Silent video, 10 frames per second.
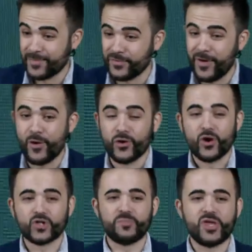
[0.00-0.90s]
As you can
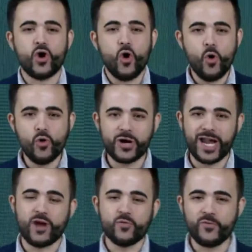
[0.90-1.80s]
see, she
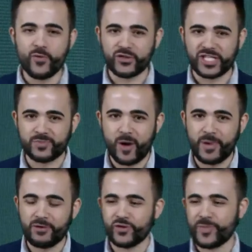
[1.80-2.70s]
is
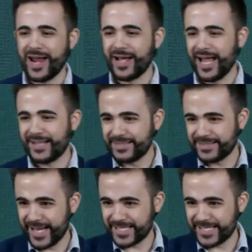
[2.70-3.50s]
always on the move.